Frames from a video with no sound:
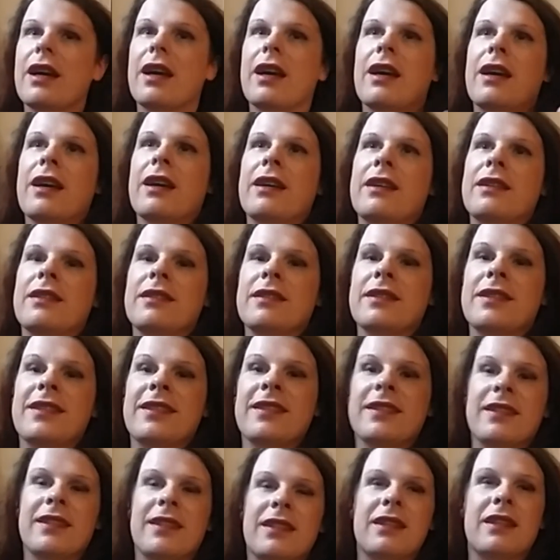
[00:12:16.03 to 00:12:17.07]
And
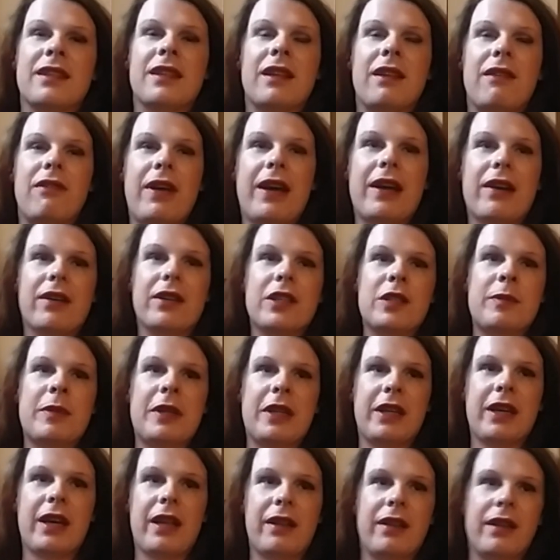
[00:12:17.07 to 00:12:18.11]
that
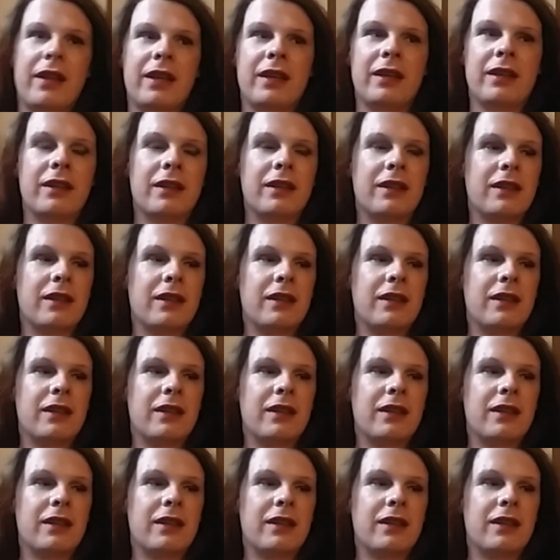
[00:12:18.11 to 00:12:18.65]
ultimately, I think,